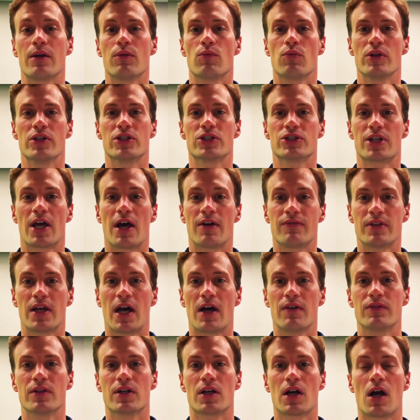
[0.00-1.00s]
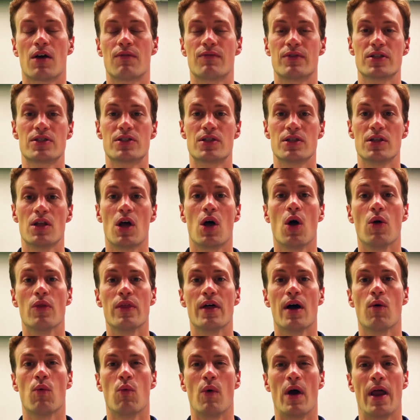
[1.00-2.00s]
We just have to have the confidence to know
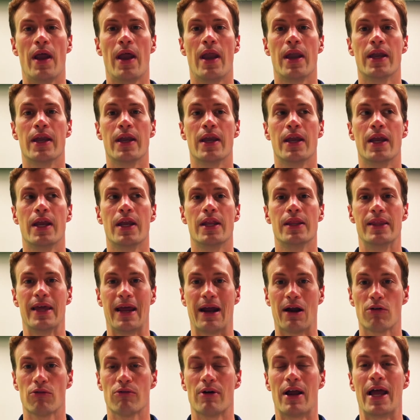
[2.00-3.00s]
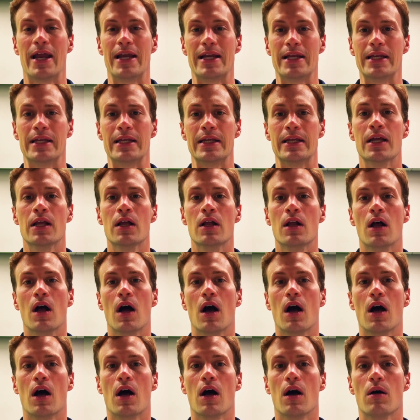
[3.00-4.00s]
that when they are ready
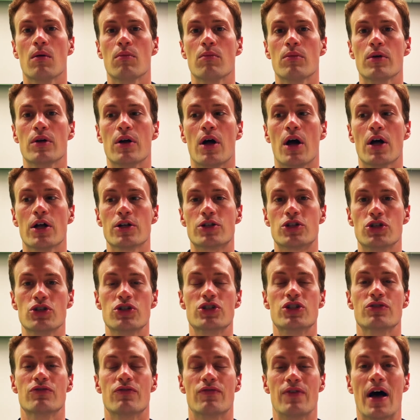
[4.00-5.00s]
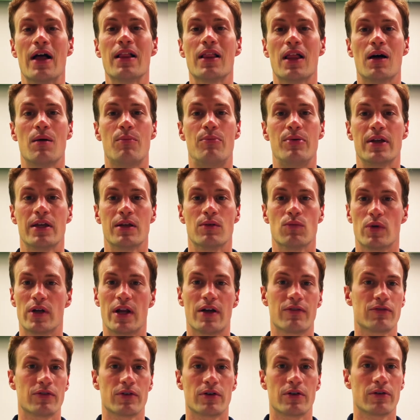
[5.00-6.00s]
um, uh, to develop in
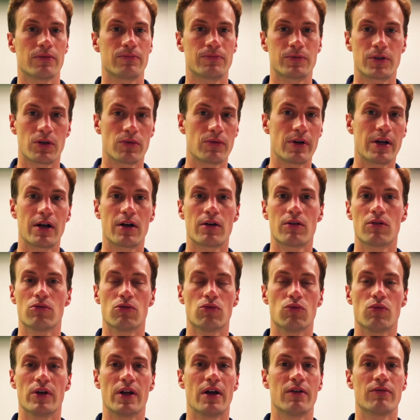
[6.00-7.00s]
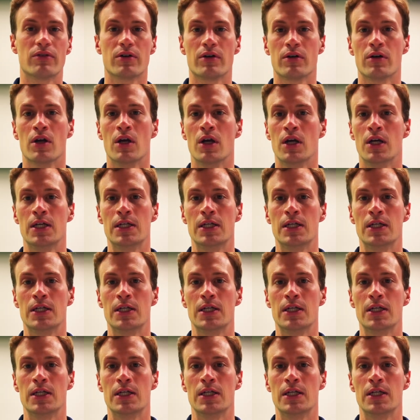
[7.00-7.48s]
whatever career or whatever